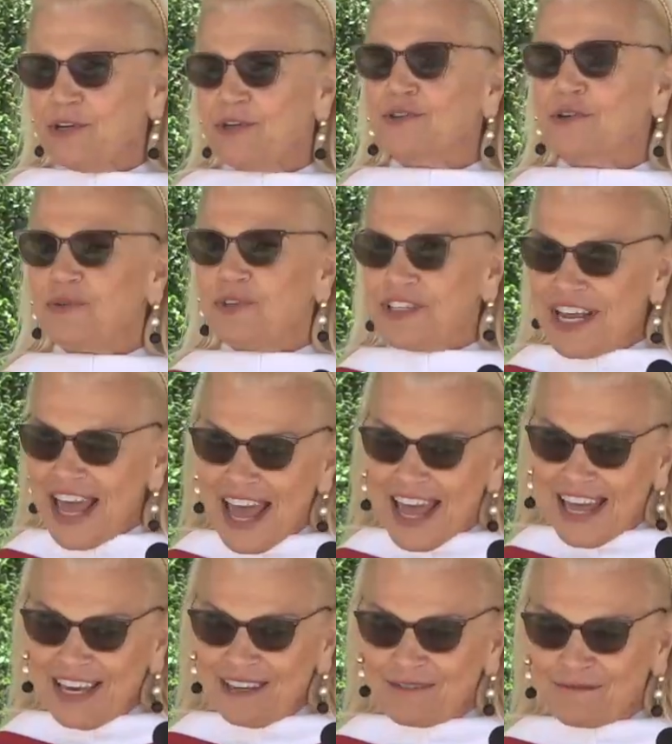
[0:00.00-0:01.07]
So
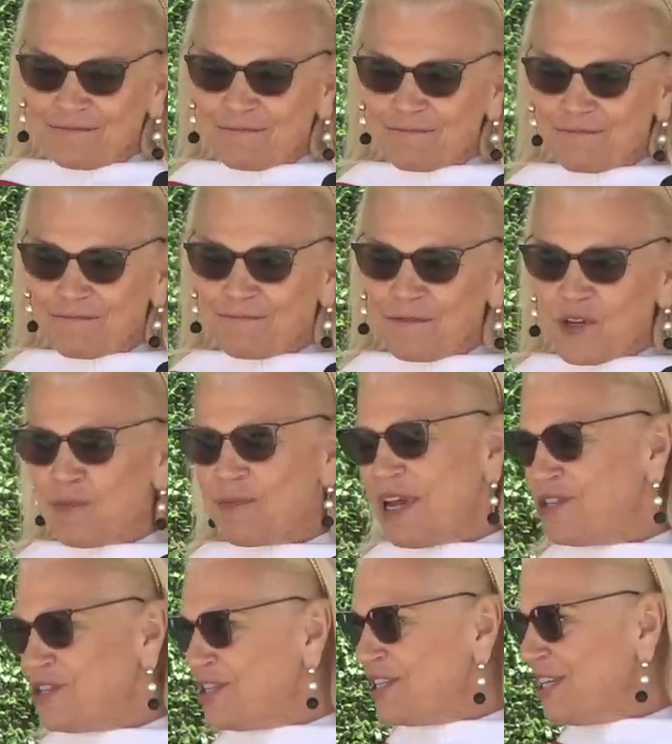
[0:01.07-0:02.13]
today, you
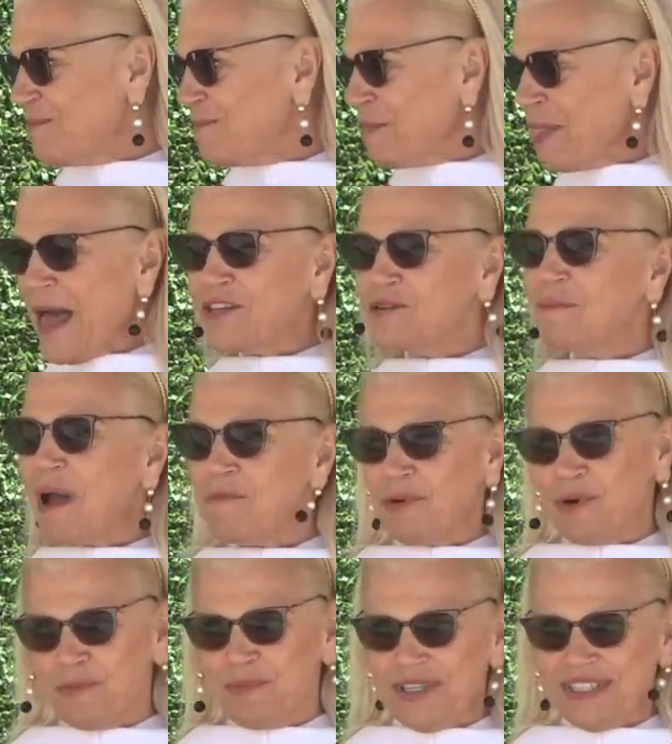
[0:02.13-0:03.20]
mentioned it, that's my
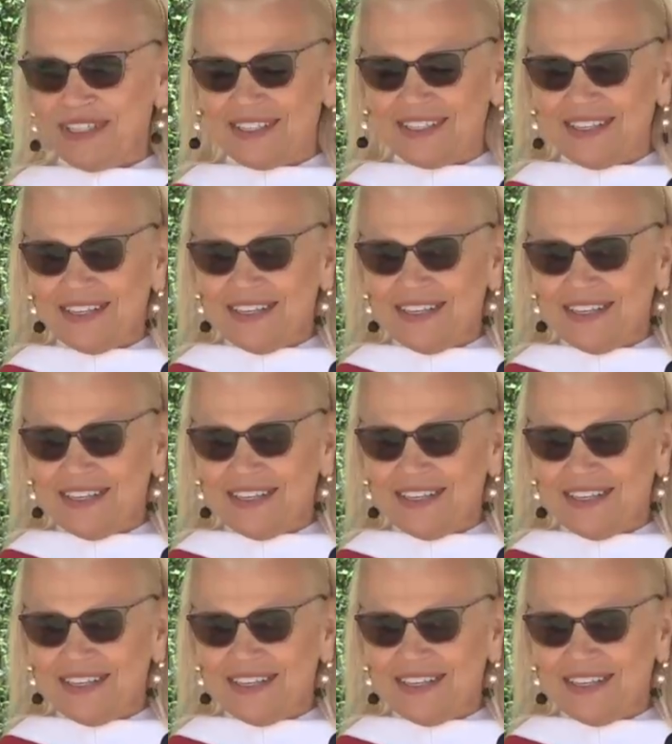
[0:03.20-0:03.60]
purpose,